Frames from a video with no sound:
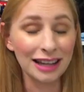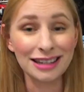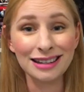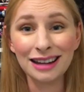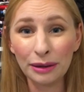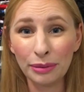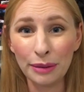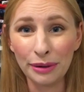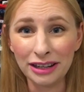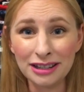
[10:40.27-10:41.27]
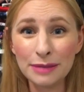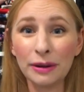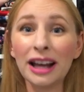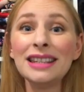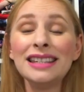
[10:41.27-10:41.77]
I did not buy buttons,
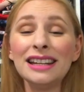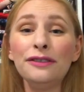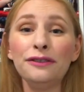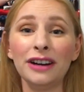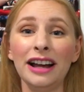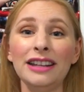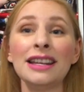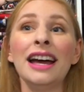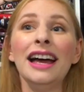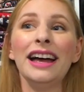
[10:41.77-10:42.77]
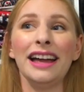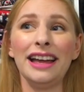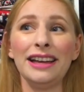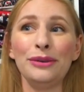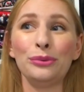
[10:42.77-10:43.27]
but I did find
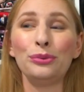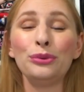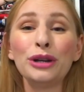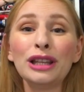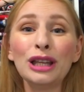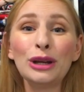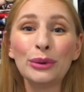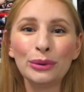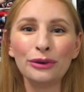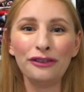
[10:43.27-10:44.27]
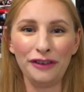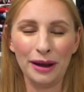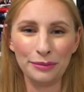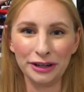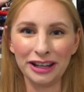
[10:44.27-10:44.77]
a really cool
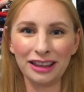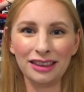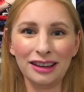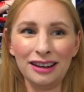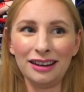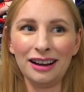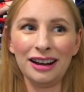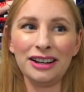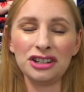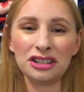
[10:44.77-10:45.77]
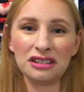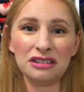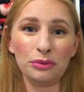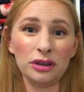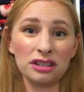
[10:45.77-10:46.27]
fabric that I
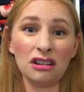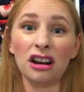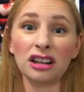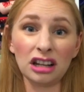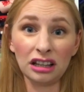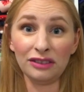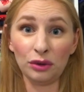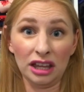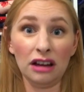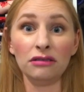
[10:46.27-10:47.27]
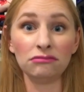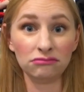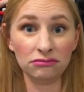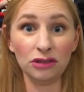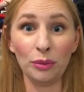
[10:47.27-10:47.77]
just was not gonna leave without,
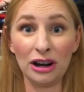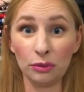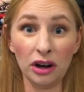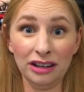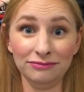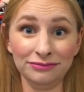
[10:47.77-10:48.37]
no matter what.